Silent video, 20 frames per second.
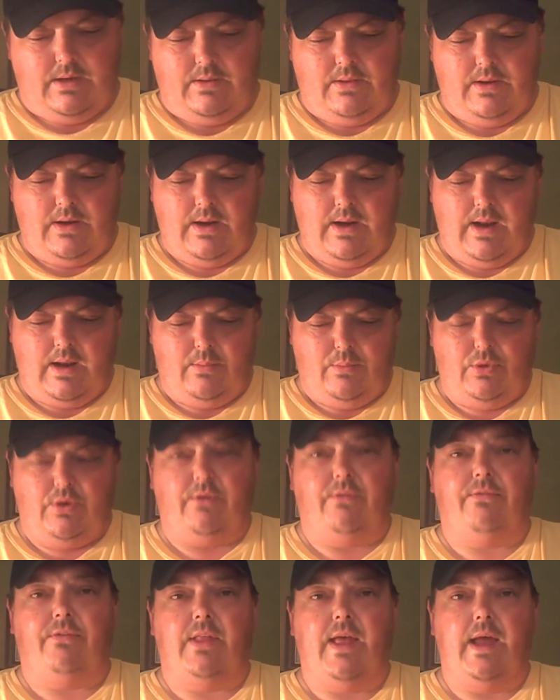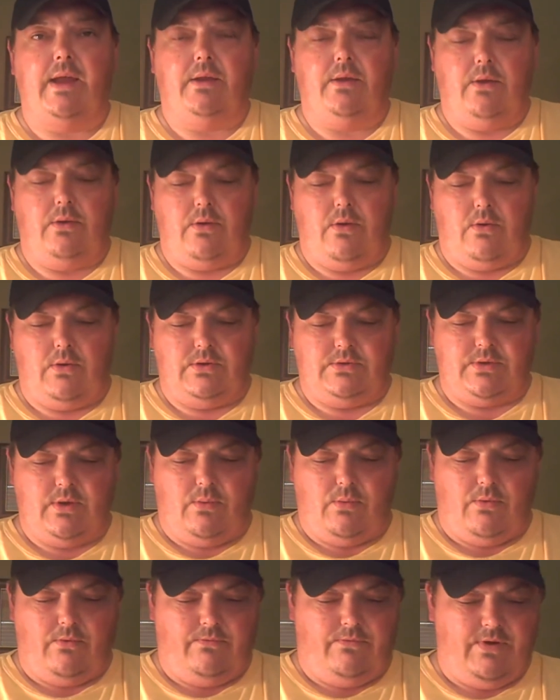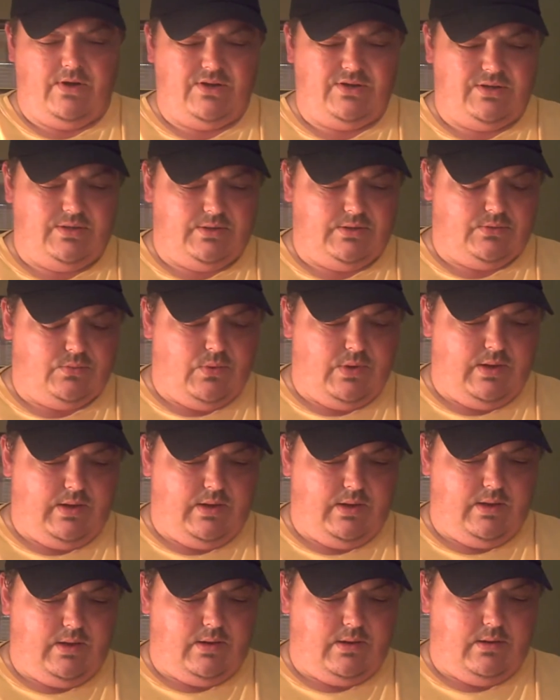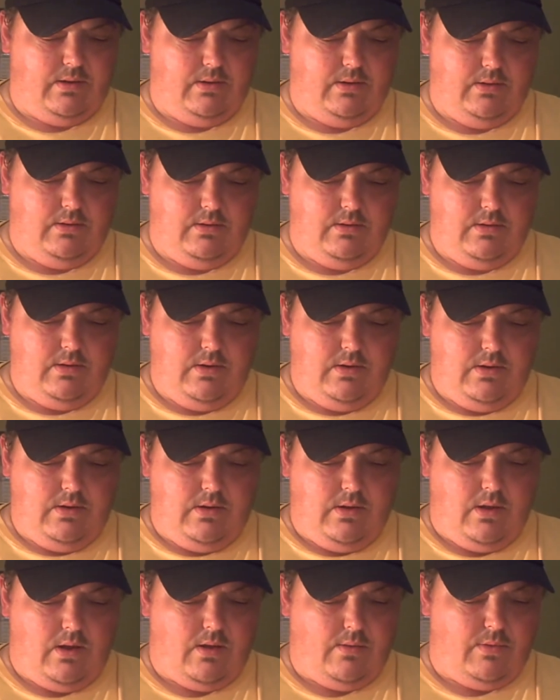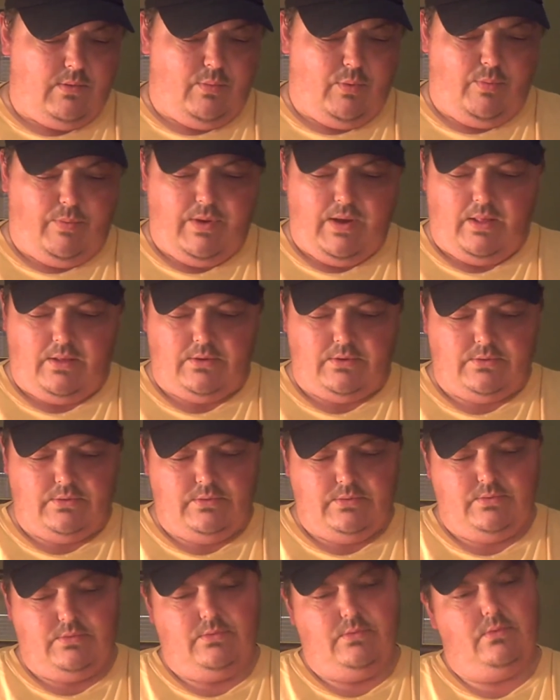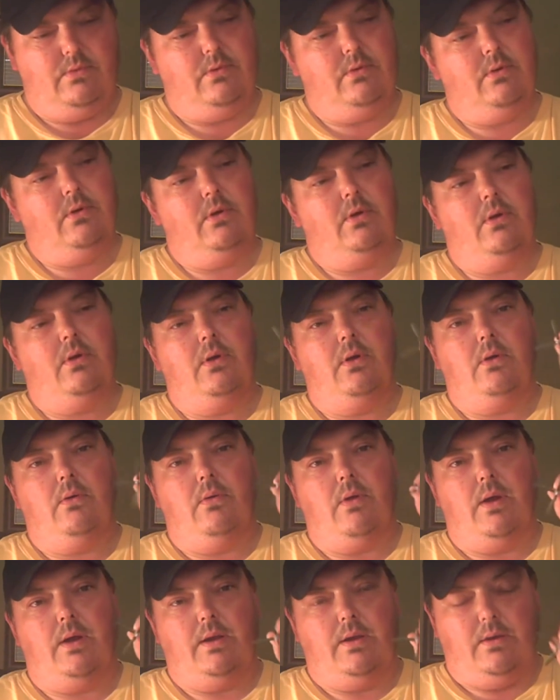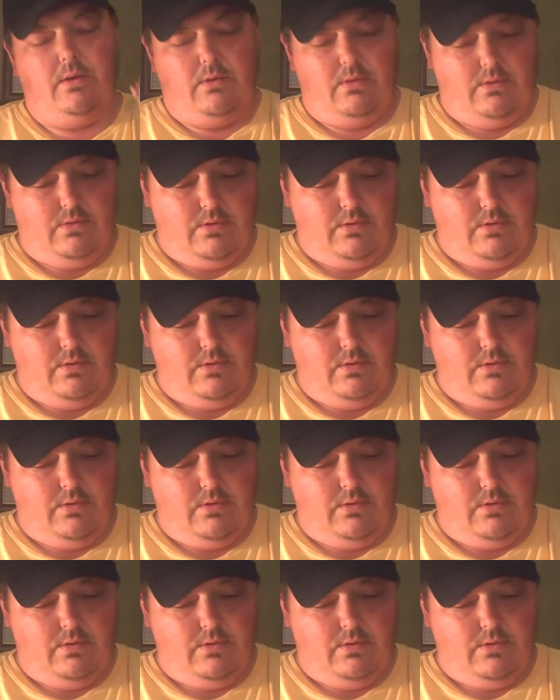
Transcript: And then I got to put a flat coat on it, so I won't finish it this weekend. The propeller's right here.